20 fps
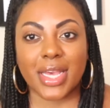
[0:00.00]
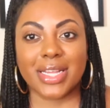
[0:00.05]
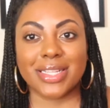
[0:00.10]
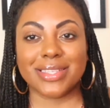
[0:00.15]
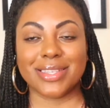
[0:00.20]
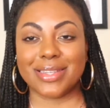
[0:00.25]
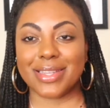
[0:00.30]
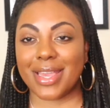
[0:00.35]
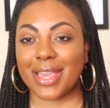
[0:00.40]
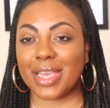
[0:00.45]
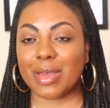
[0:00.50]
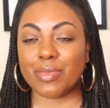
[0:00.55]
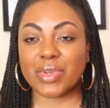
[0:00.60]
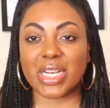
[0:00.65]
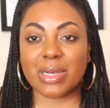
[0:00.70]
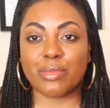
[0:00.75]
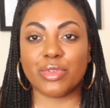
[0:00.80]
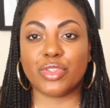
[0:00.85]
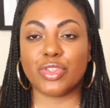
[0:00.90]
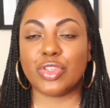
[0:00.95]
Today I'm
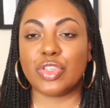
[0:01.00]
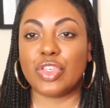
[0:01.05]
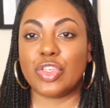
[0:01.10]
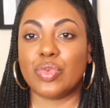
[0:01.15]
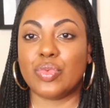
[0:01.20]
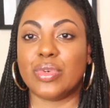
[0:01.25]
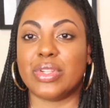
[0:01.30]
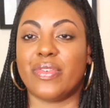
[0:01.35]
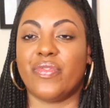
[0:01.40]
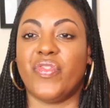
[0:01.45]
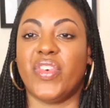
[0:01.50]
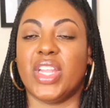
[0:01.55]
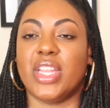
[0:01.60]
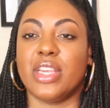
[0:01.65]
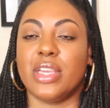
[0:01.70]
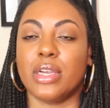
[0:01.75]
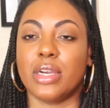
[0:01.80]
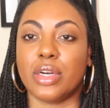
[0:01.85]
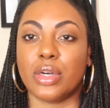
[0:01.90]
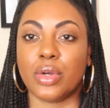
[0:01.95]
coming to you with a
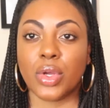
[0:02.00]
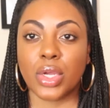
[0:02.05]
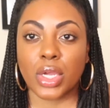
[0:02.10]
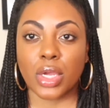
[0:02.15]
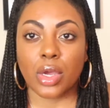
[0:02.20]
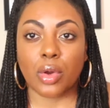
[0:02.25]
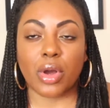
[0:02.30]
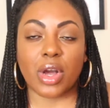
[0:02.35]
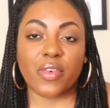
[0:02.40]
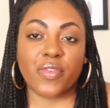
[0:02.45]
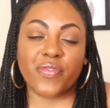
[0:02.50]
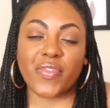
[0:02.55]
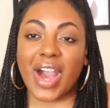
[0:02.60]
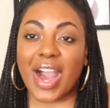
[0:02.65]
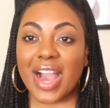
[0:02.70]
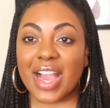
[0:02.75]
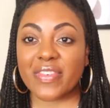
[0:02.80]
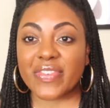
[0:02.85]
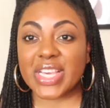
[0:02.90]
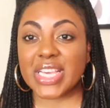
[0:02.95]
video of
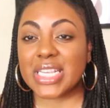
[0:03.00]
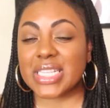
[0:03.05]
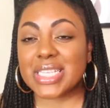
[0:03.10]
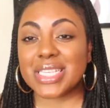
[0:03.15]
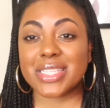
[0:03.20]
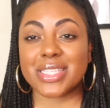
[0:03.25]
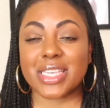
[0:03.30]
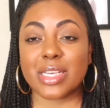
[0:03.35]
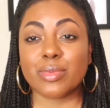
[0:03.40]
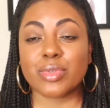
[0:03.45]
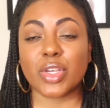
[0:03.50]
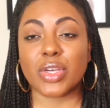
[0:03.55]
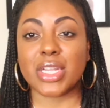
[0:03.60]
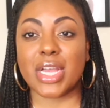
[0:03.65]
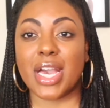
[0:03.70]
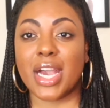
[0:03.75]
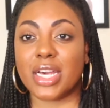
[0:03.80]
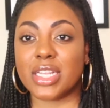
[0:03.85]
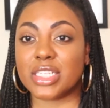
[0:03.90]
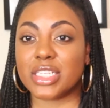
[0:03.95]
5 easy tips on
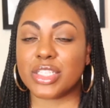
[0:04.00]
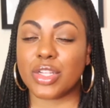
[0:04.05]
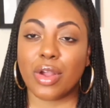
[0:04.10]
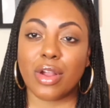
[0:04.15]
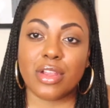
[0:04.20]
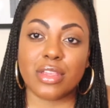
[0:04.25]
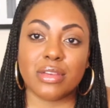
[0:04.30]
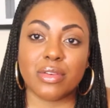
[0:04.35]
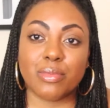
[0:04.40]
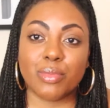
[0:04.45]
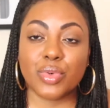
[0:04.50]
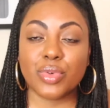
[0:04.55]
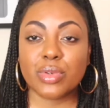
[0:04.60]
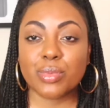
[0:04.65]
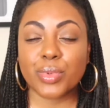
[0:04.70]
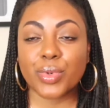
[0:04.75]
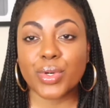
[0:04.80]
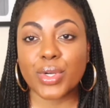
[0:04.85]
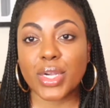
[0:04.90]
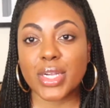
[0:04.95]
how to start your mood
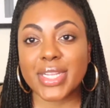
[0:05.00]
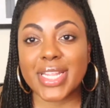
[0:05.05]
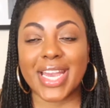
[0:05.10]
board,